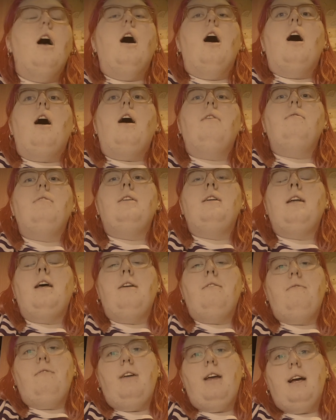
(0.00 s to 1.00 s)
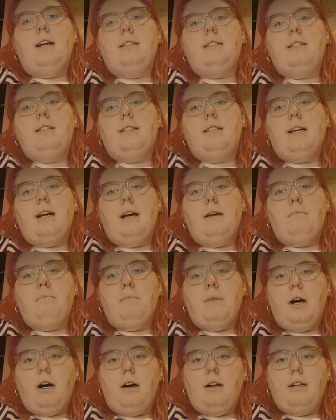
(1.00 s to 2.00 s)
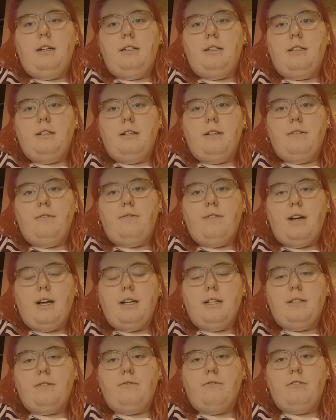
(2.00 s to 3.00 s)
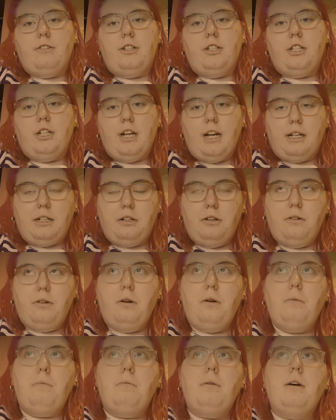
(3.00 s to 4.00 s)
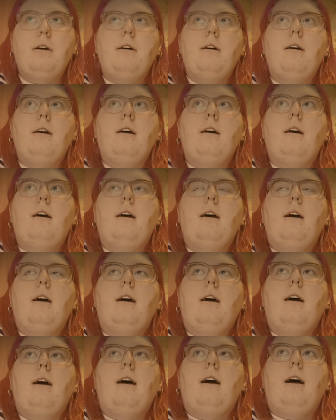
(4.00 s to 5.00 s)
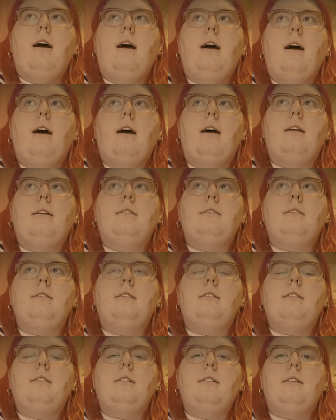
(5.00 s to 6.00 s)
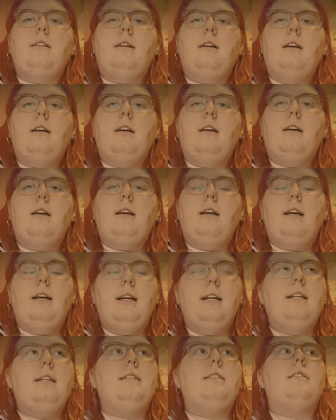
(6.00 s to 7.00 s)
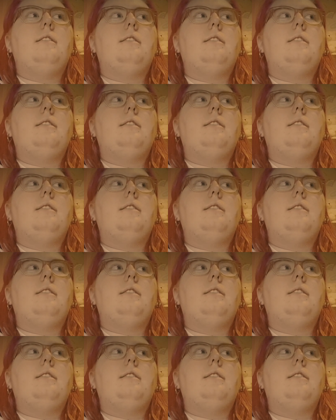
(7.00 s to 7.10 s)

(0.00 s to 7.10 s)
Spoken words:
and then we had to take Marley to the vet for a checkup, and he's